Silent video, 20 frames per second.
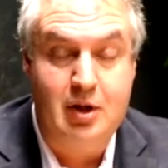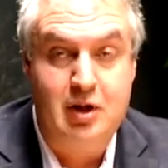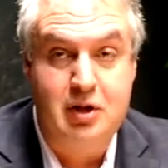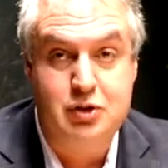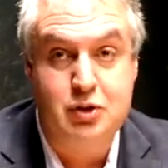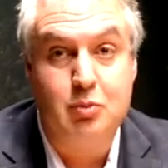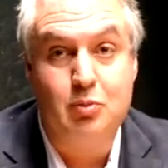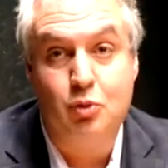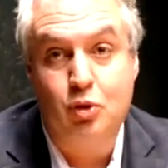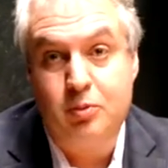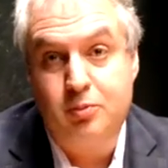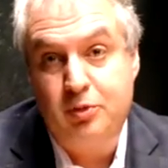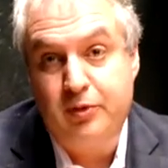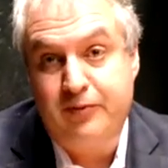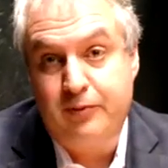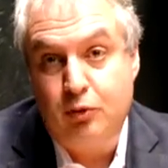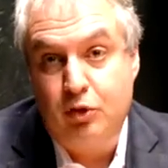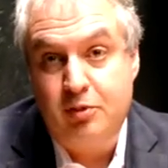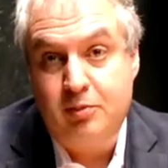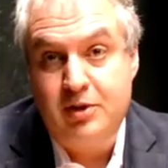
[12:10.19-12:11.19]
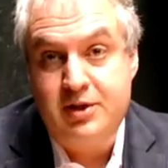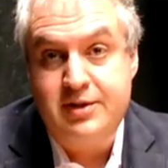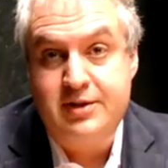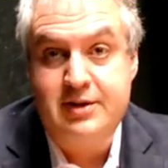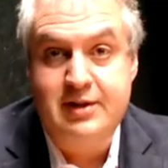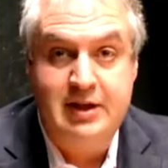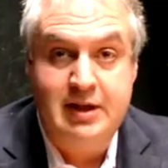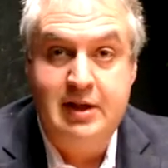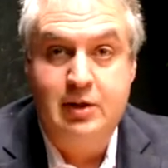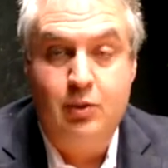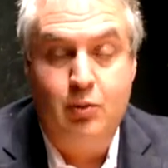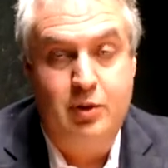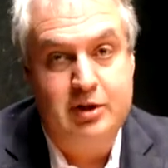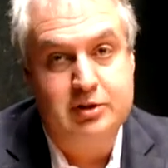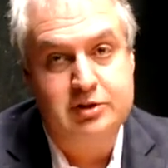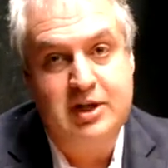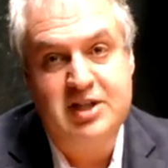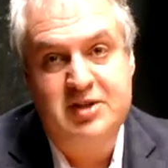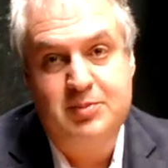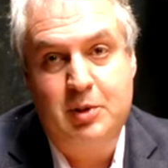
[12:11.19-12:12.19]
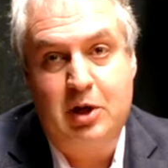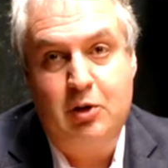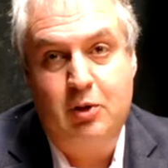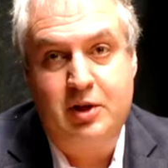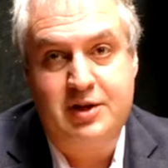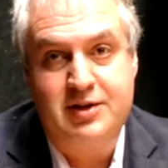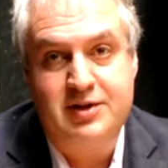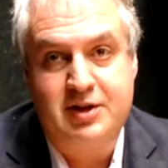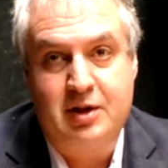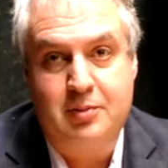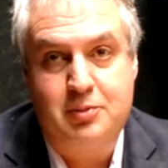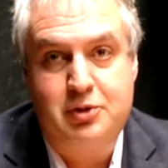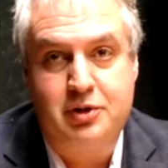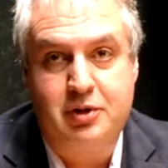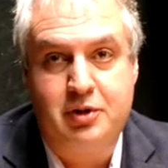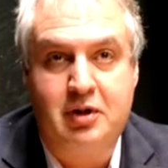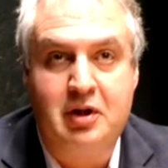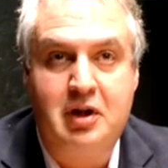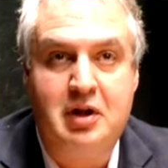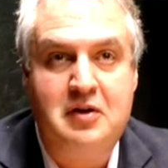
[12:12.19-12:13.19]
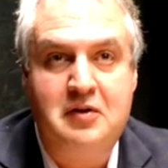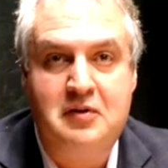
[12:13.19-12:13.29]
So more performance with less power consumption,